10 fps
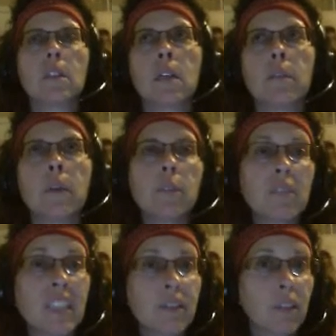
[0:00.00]
Maybe you
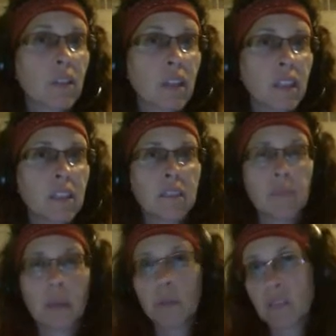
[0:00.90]
leave early.
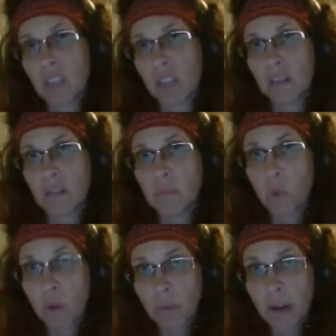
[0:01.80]
Maybe you take
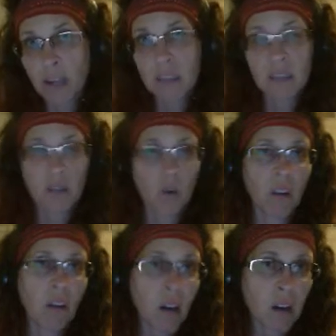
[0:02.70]
more breaks or
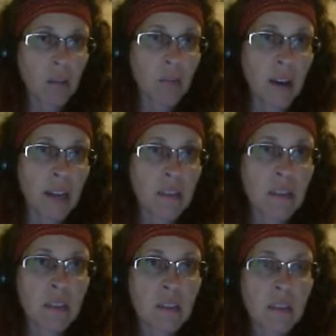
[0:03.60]
longer
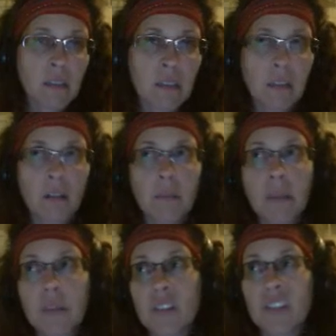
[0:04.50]
breaks. Or
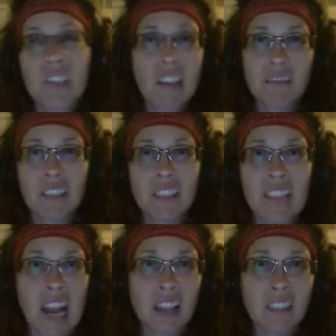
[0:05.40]
maybe you're just not really
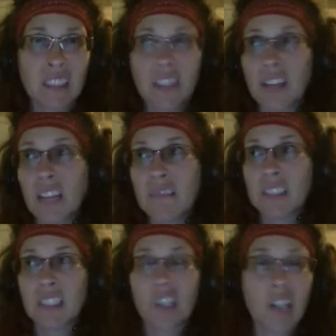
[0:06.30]
dialed in. You're not
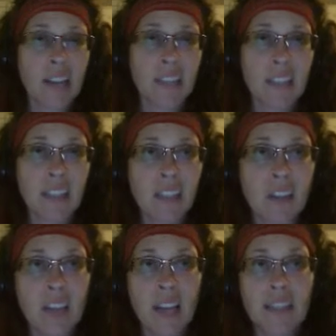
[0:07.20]
really checked in.
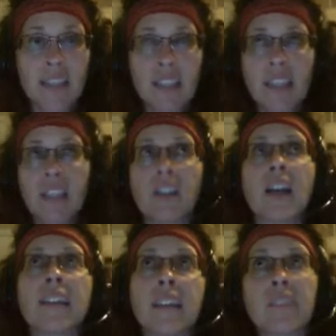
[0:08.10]
You're not
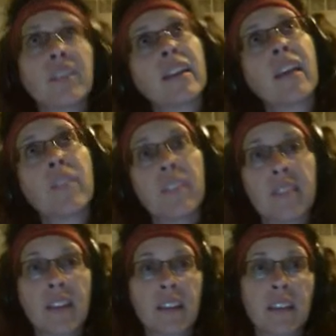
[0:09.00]
giving
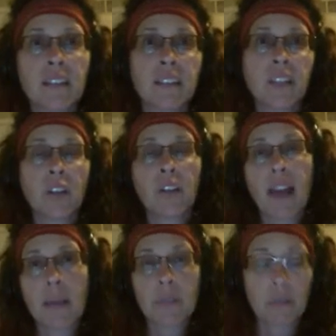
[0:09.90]
everything, your
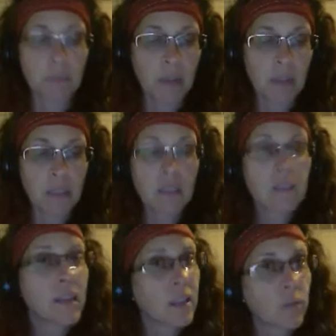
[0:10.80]
absolute best.
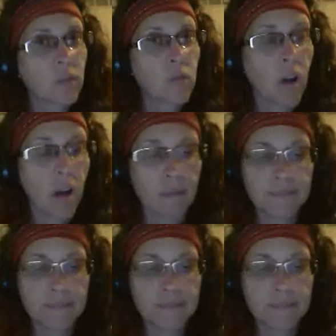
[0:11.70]
That's withdrawal.